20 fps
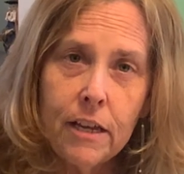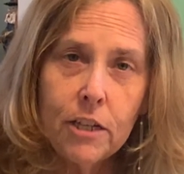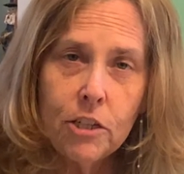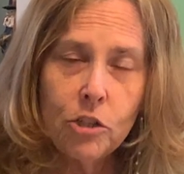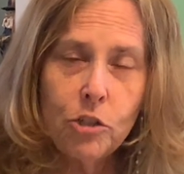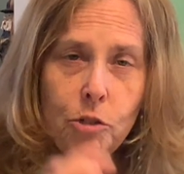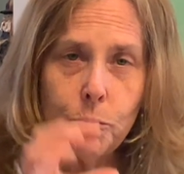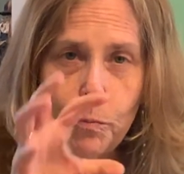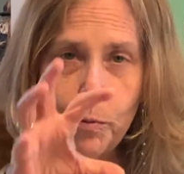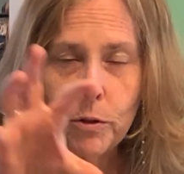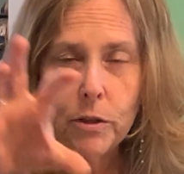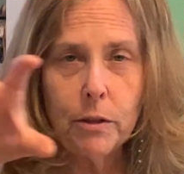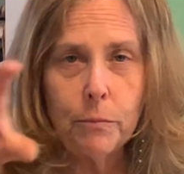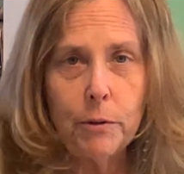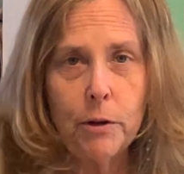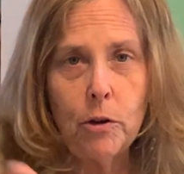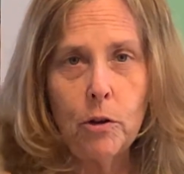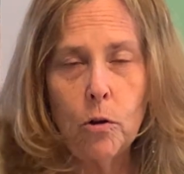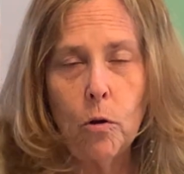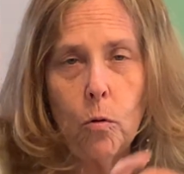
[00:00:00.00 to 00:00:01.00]
Did you put them
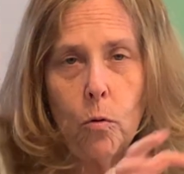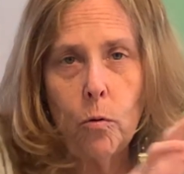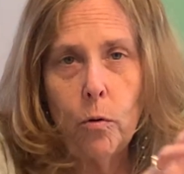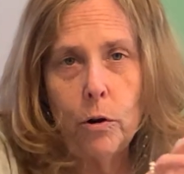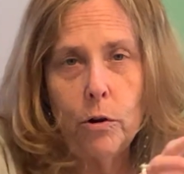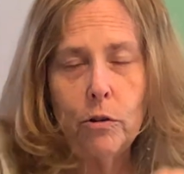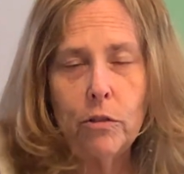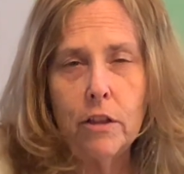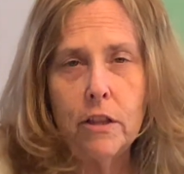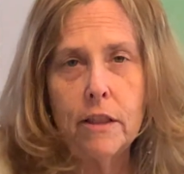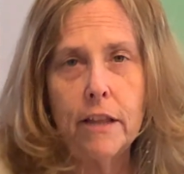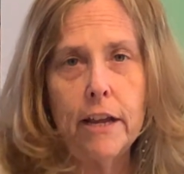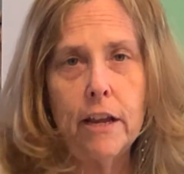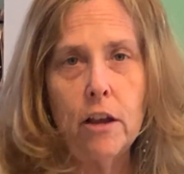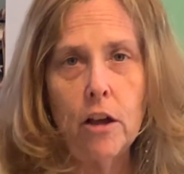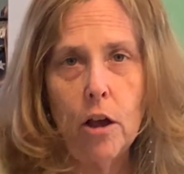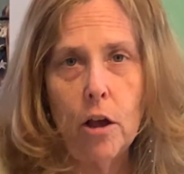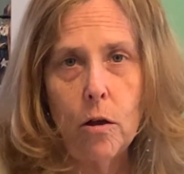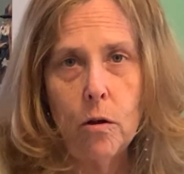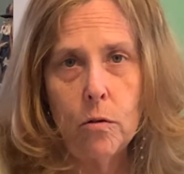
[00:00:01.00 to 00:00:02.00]
in the order that they
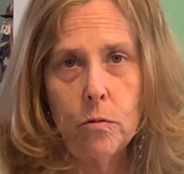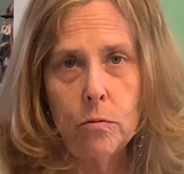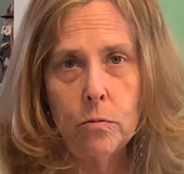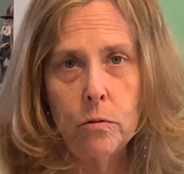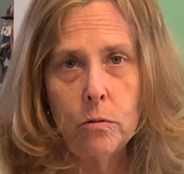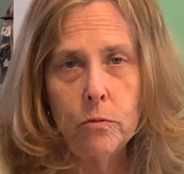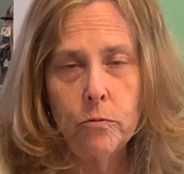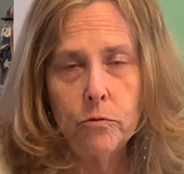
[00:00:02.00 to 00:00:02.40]
go?